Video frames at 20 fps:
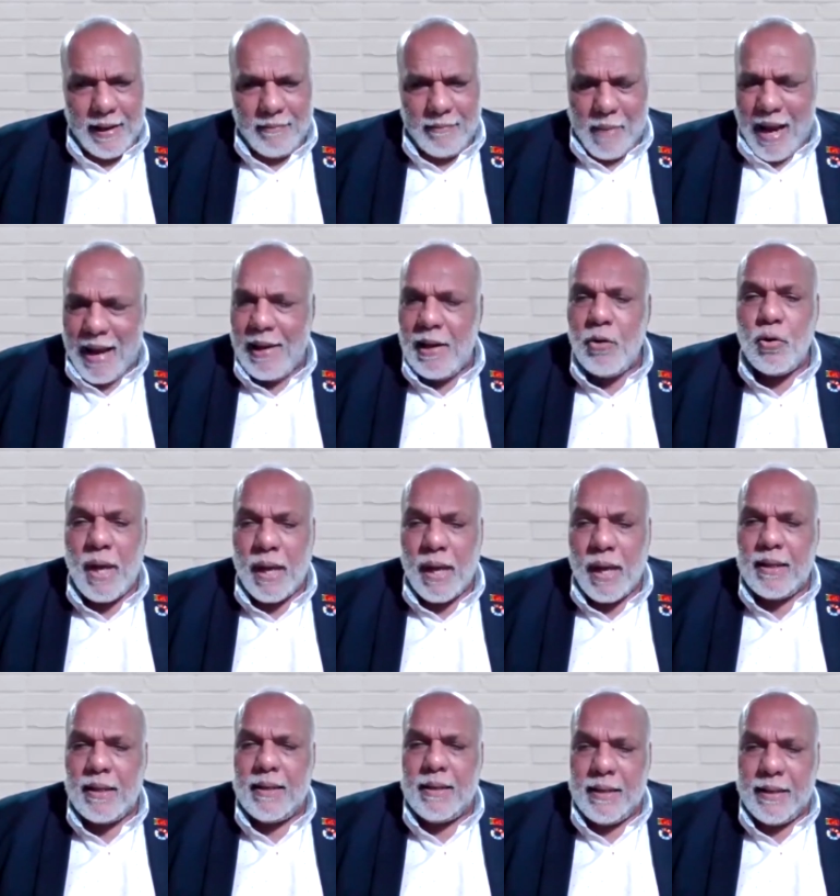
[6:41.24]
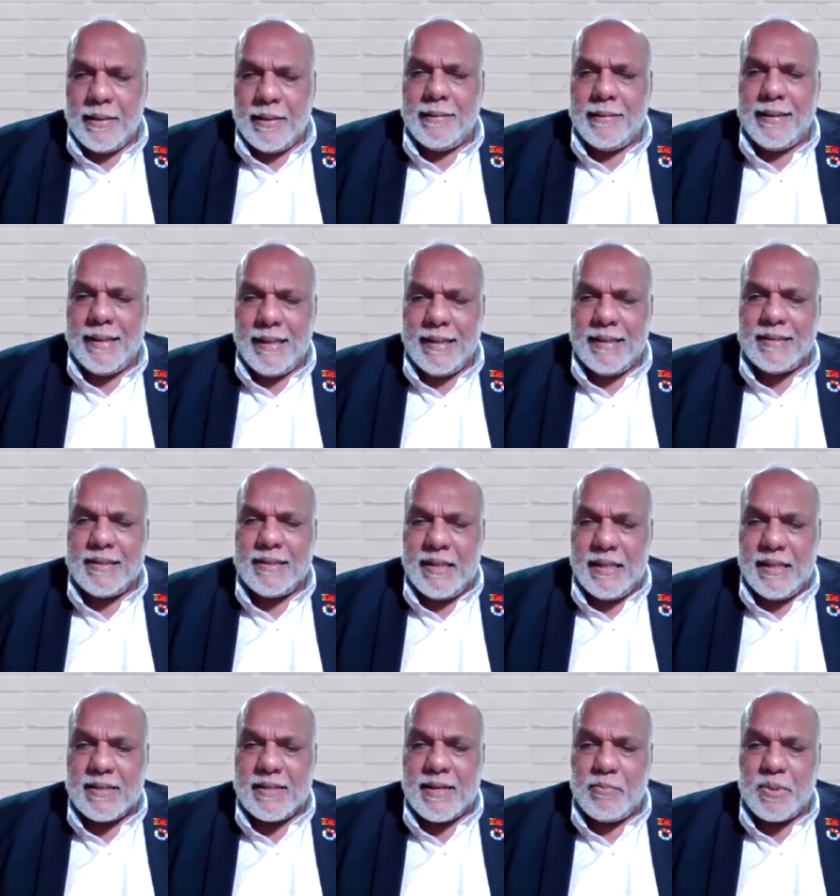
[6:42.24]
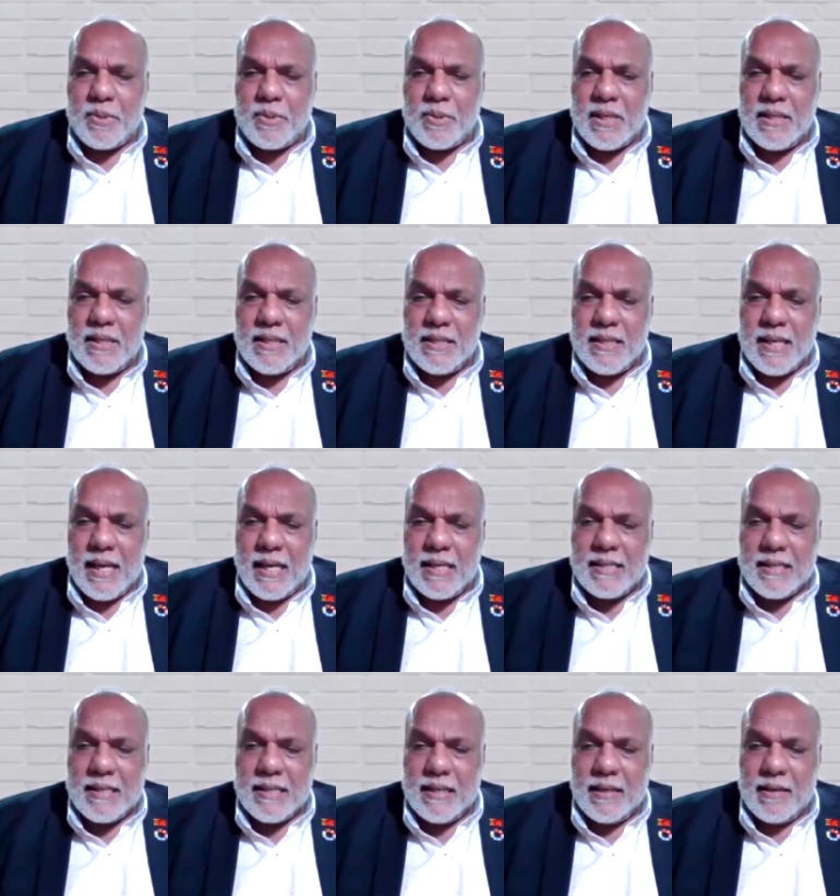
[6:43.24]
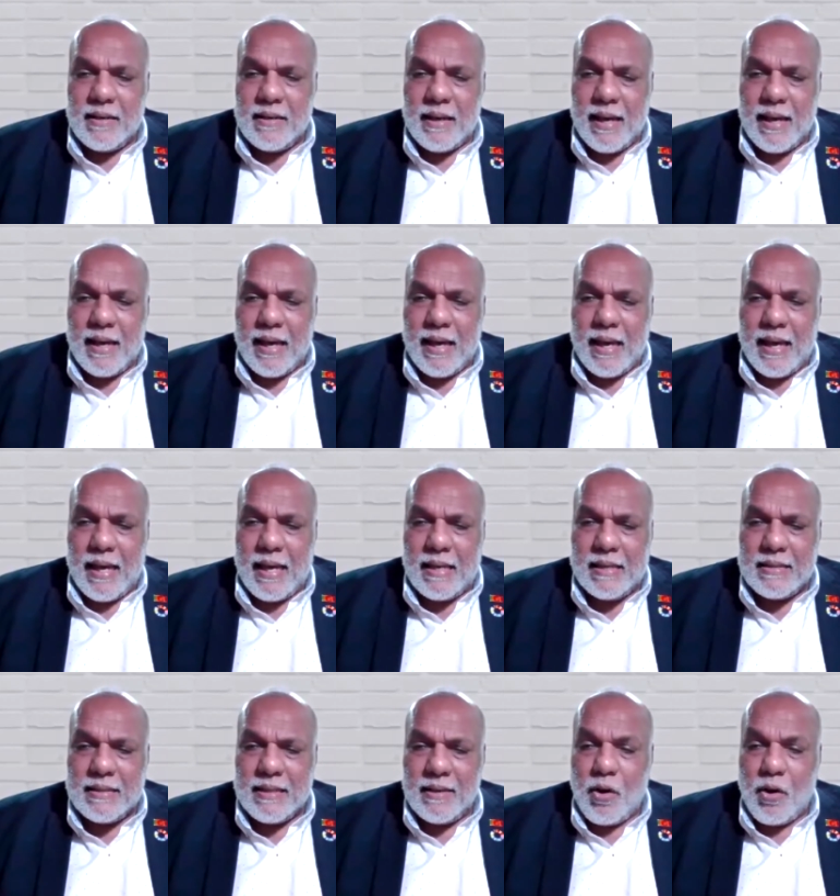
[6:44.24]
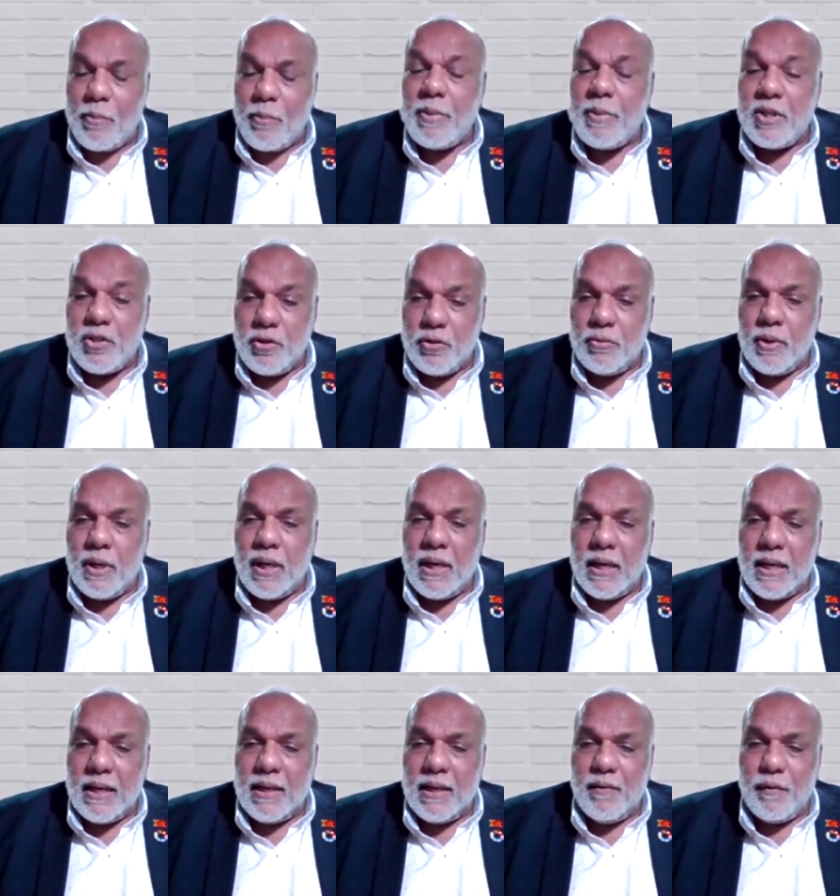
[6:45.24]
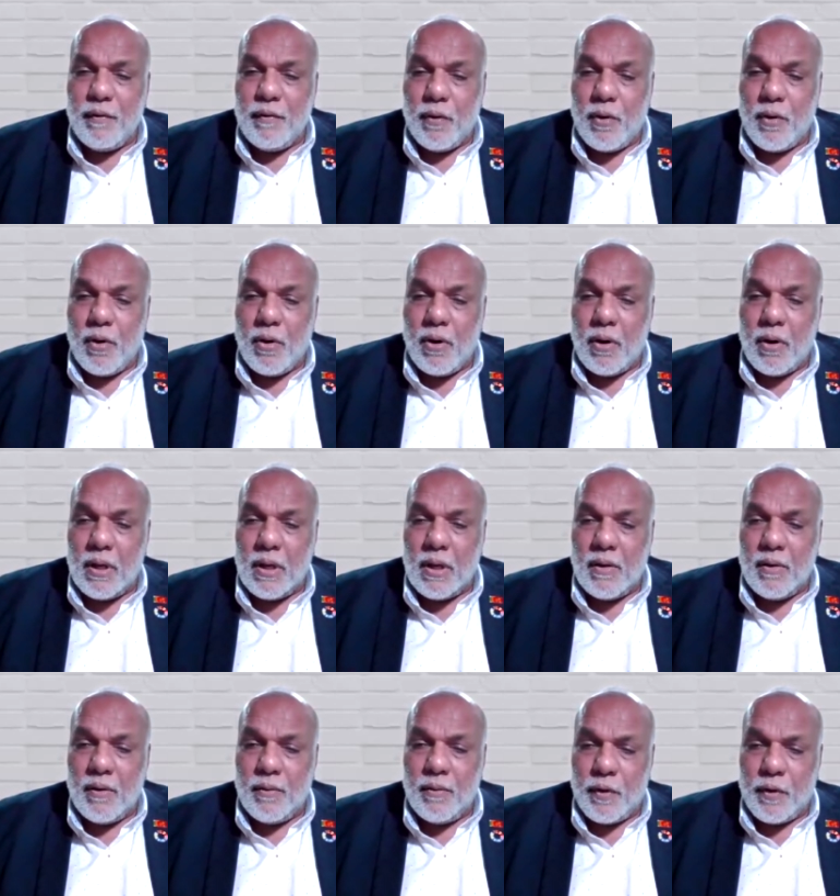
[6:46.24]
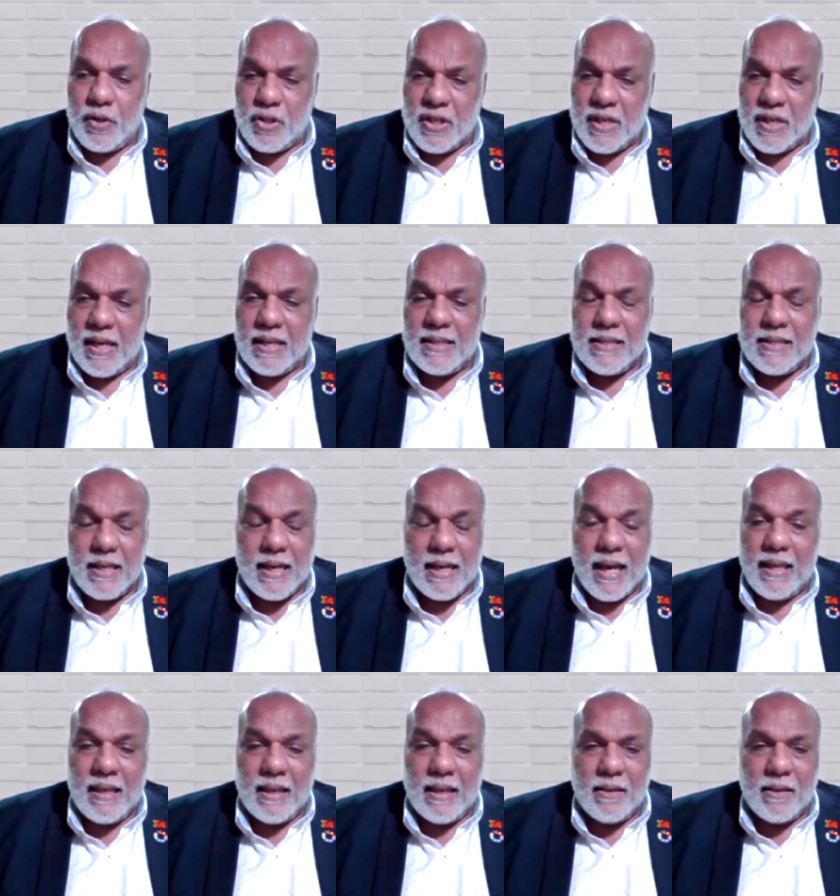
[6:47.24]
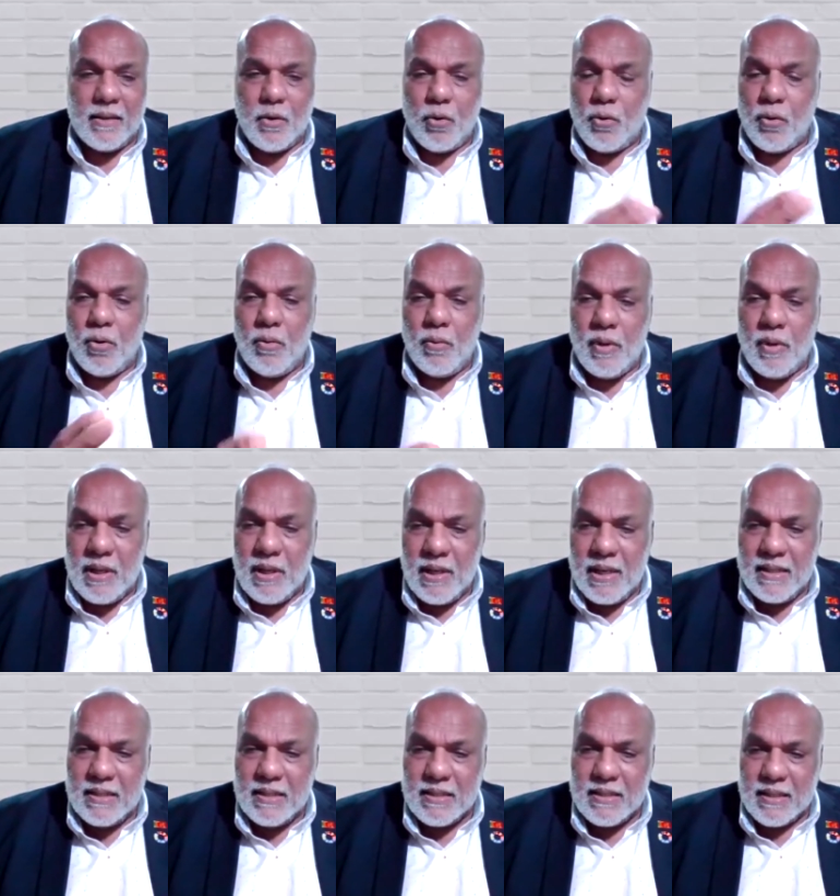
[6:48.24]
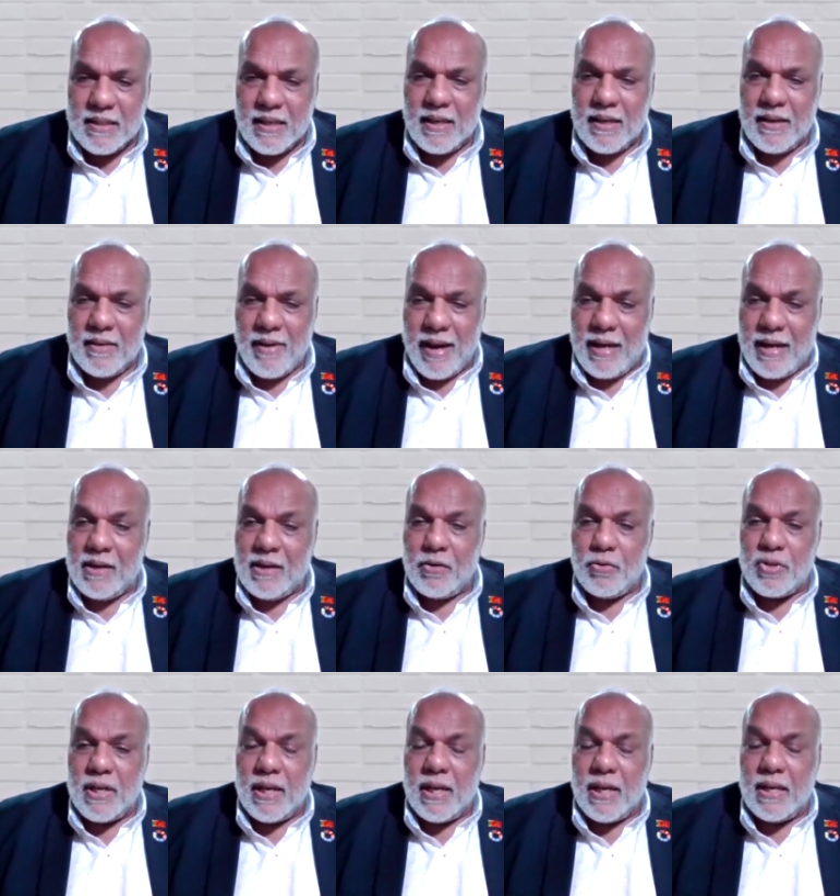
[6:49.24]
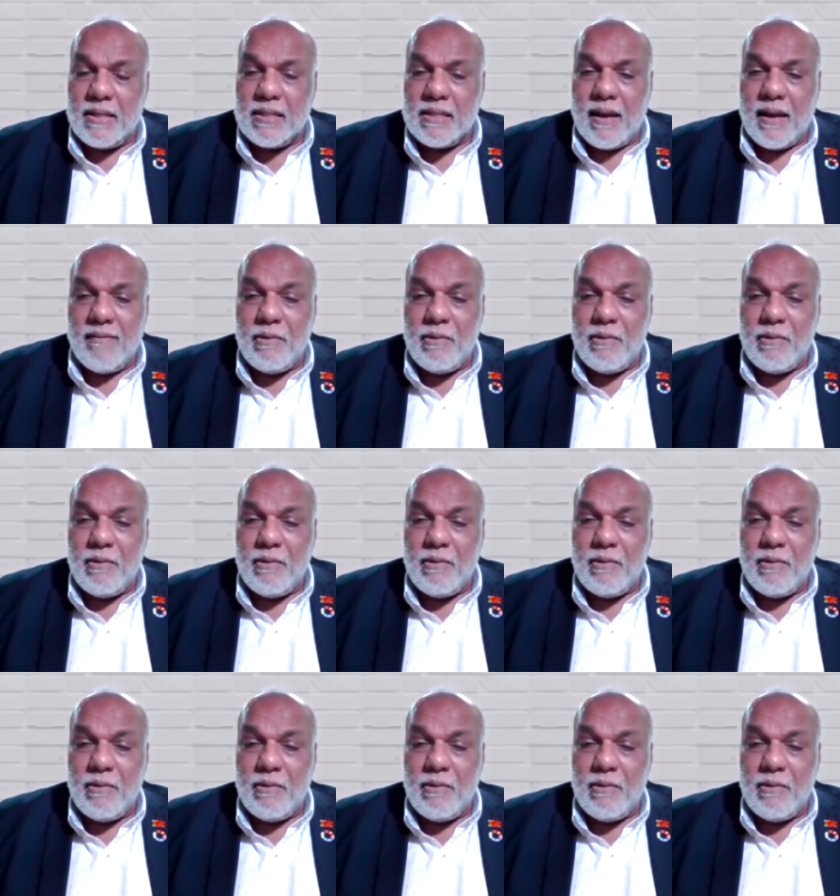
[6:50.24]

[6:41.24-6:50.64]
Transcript: I look at these disruptions as an opportunity for change. And I think the whole world is ready to change.